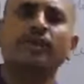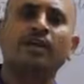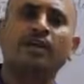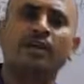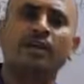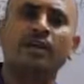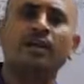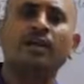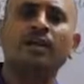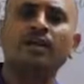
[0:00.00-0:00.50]

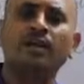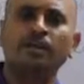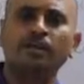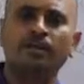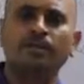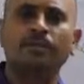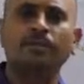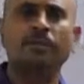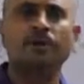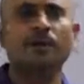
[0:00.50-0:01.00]
all
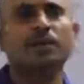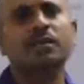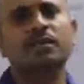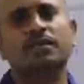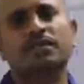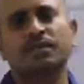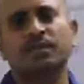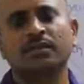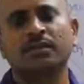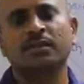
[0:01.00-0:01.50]
the
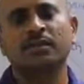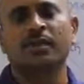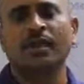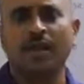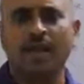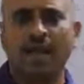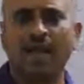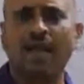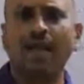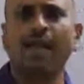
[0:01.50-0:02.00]
birds,
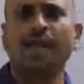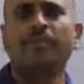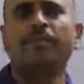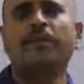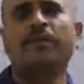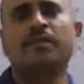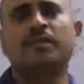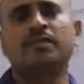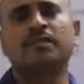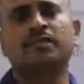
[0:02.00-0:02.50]

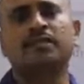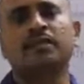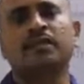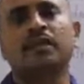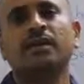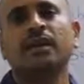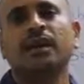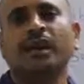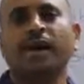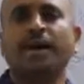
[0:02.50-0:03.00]
animals
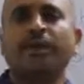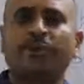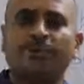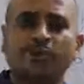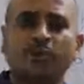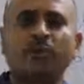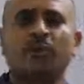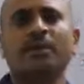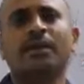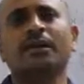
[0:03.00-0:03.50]
and
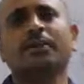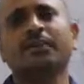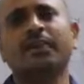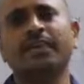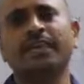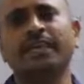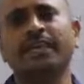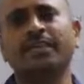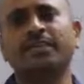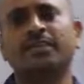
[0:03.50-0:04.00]
human
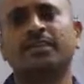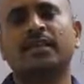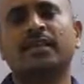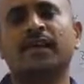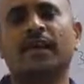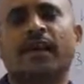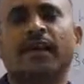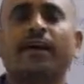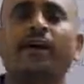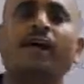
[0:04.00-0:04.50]
beings
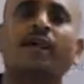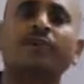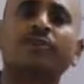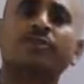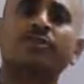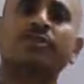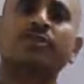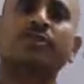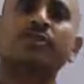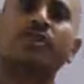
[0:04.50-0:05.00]
and
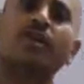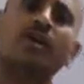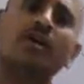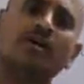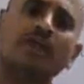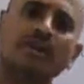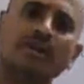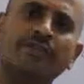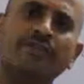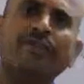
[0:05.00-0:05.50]
also
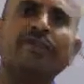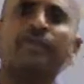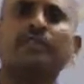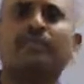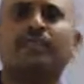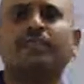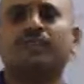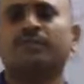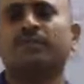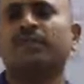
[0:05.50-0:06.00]
non-living
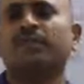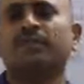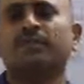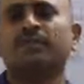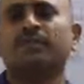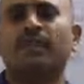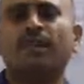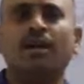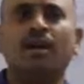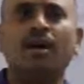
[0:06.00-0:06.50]
things
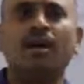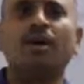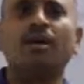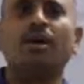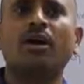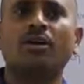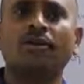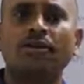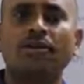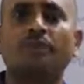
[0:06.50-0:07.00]
all
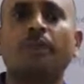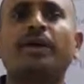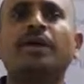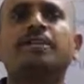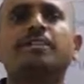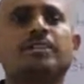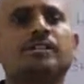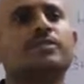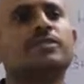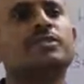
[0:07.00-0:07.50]
occupy
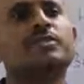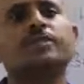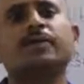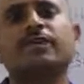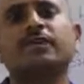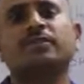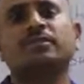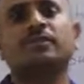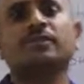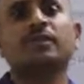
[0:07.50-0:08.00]
some
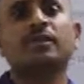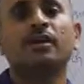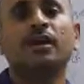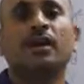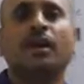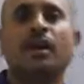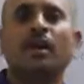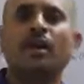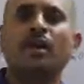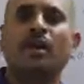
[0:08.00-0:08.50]
space.
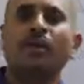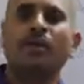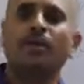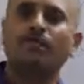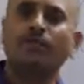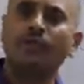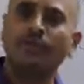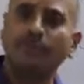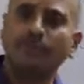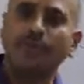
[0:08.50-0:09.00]
All
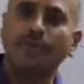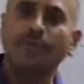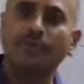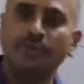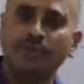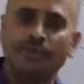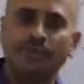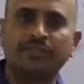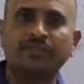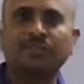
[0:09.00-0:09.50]
of you have
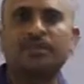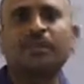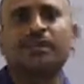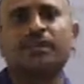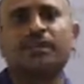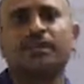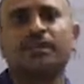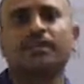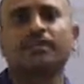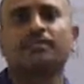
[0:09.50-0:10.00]

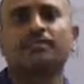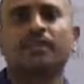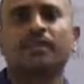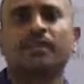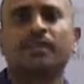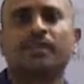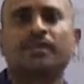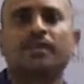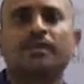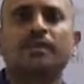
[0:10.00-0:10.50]
refrigerator,
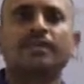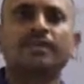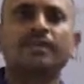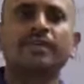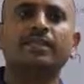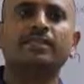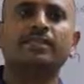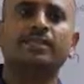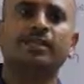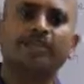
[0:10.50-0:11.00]
that
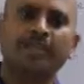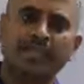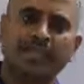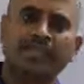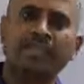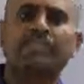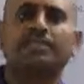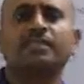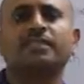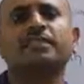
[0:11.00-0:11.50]
means
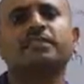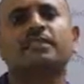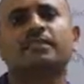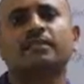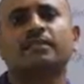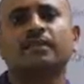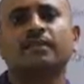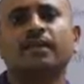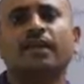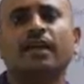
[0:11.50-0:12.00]

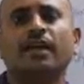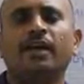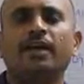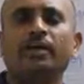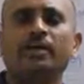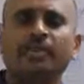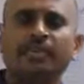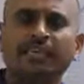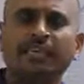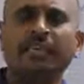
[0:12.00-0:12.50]
ACs
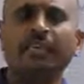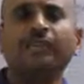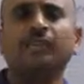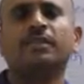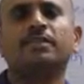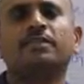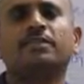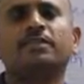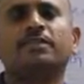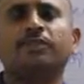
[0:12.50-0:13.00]
and
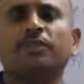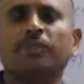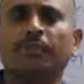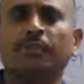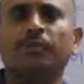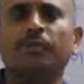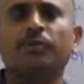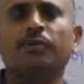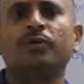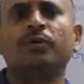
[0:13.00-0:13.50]
TVs,
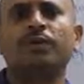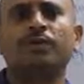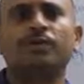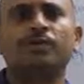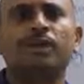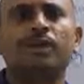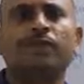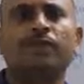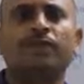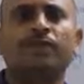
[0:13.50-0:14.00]
computers.
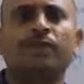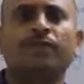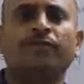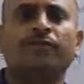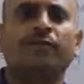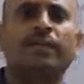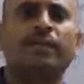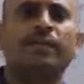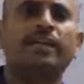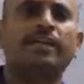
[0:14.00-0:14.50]
You have
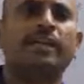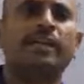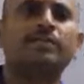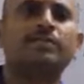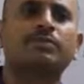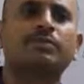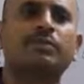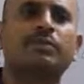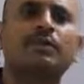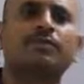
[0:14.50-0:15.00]
different
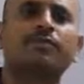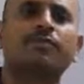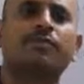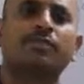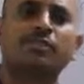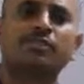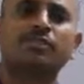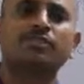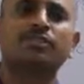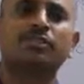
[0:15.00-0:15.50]
types of
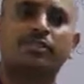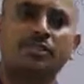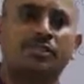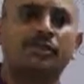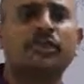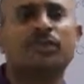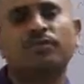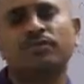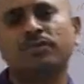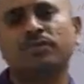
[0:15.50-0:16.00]
things in
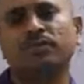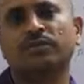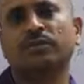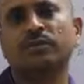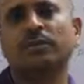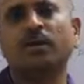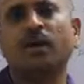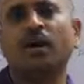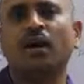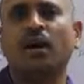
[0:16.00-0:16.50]
your house.
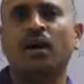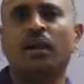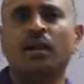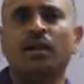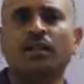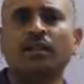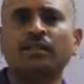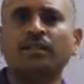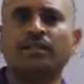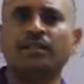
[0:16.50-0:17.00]

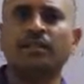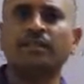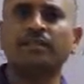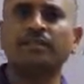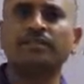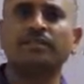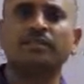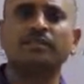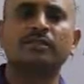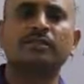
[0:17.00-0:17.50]
All
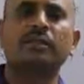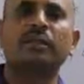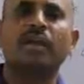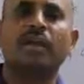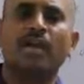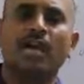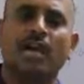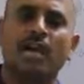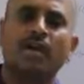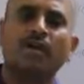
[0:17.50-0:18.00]
things
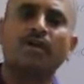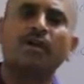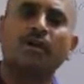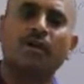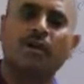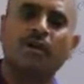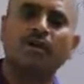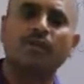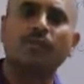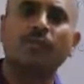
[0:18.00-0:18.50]
have
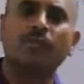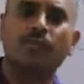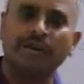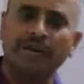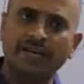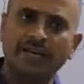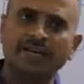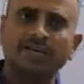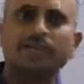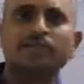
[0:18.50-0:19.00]

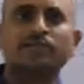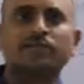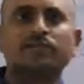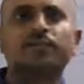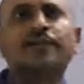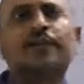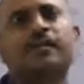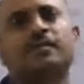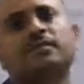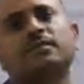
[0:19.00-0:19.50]
occupied some
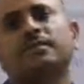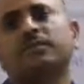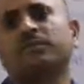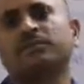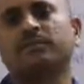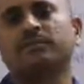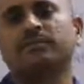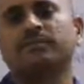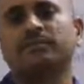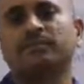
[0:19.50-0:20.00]
space.